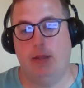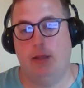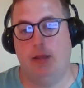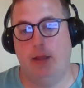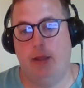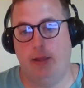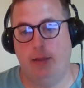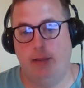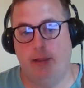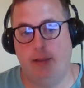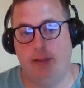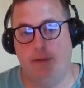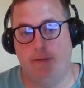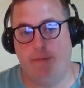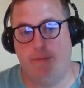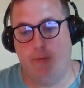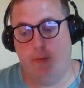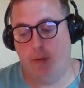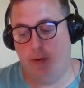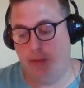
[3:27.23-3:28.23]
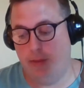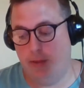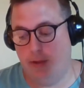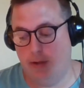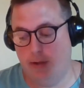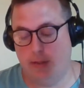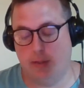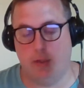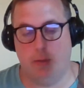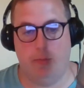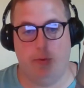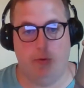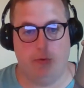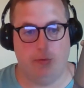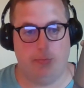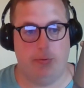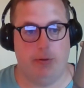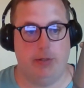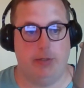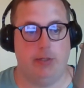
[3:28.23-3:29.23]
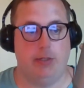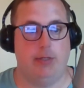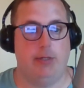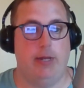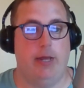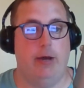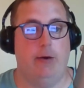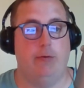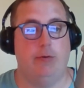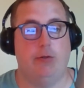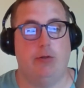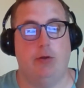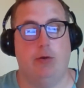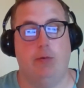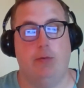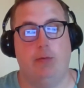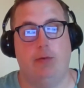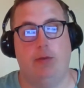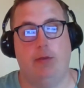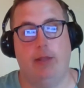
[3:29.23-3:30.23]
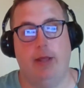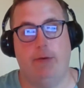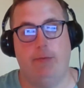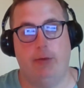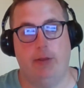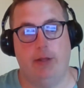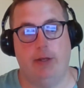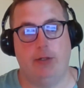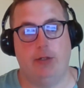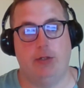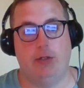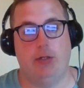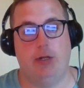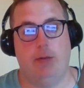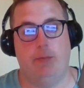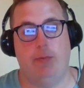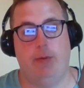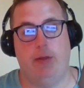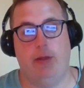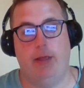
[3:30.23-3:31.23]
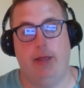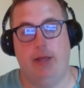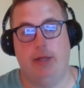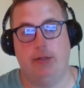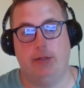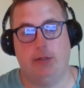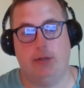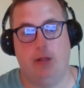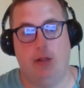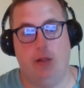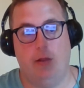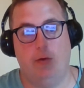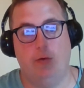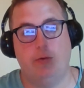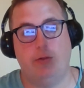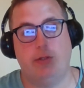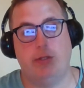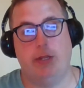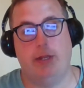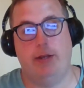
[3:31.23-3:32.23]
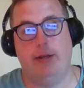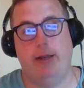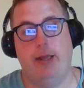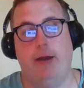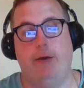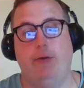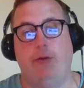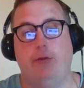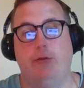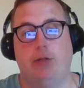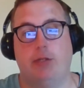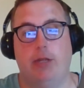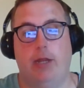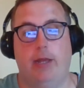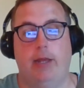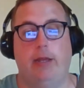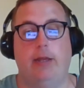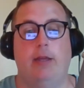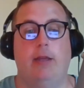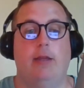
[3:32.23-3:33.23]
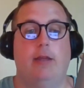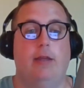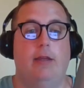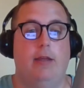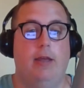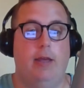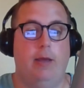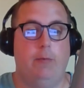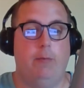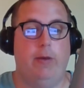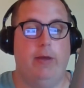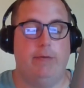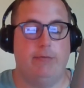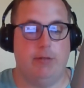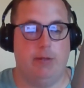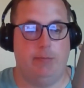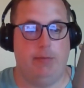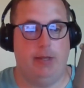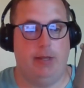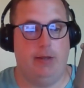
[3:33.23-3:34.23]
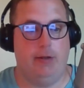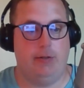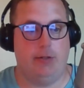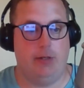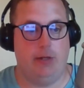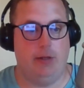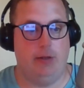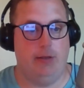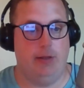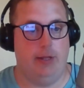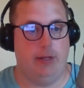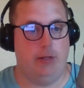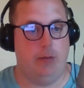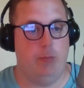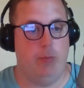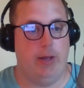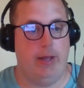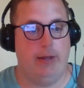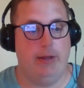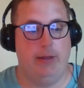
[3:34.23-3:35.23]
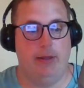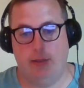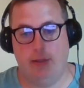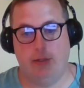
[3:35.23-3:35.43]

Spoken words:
And then the 4th is the post-purchase now. So that relationship has closed, and now you say, hey, we have something else that you'd like to buy.